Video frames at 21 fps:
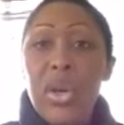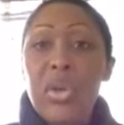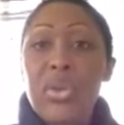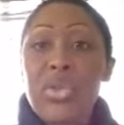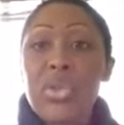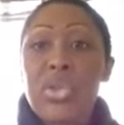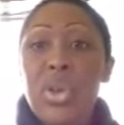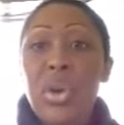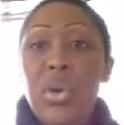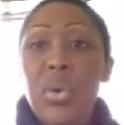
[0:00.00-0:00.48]

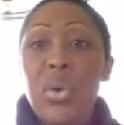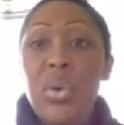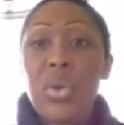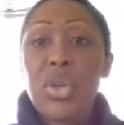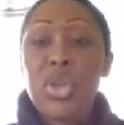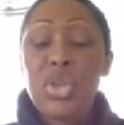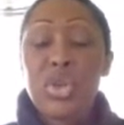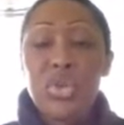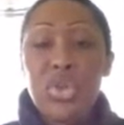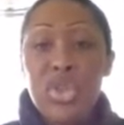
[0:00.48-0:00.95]
So
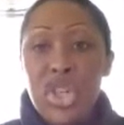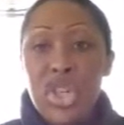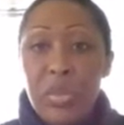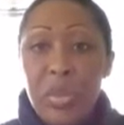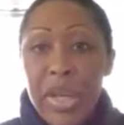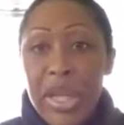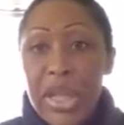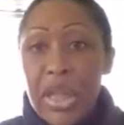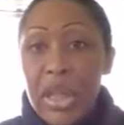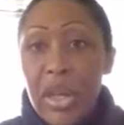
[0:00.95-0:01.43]
you
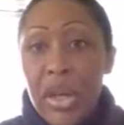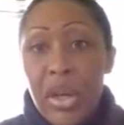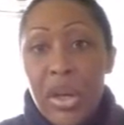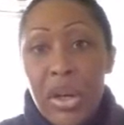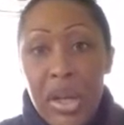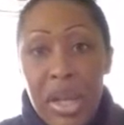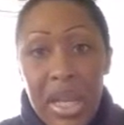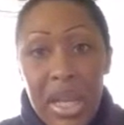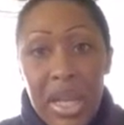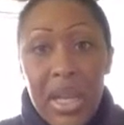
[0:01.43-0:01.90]
should be
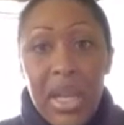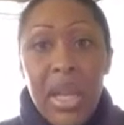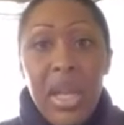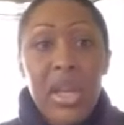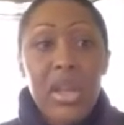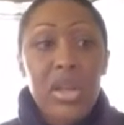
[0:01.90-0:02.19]
learning.